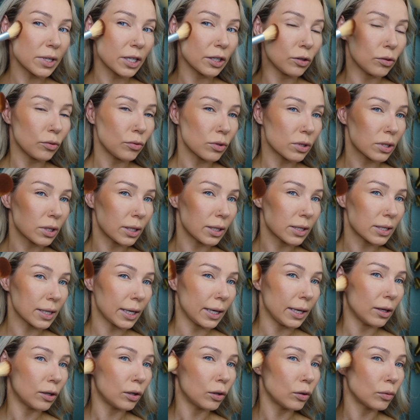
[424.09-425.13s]
I use this
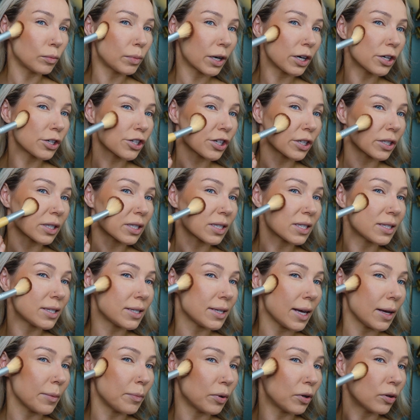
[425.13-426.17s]
angled brush and
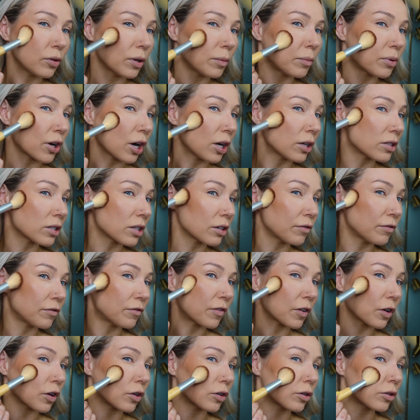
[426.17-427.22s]
staple the bronzer
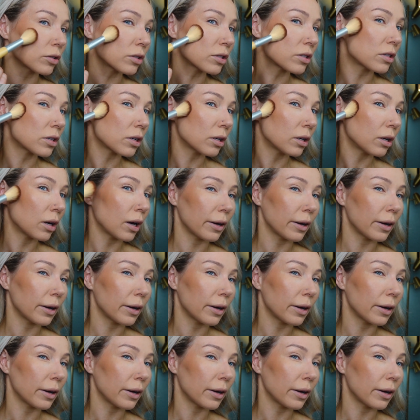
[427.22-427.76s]
first,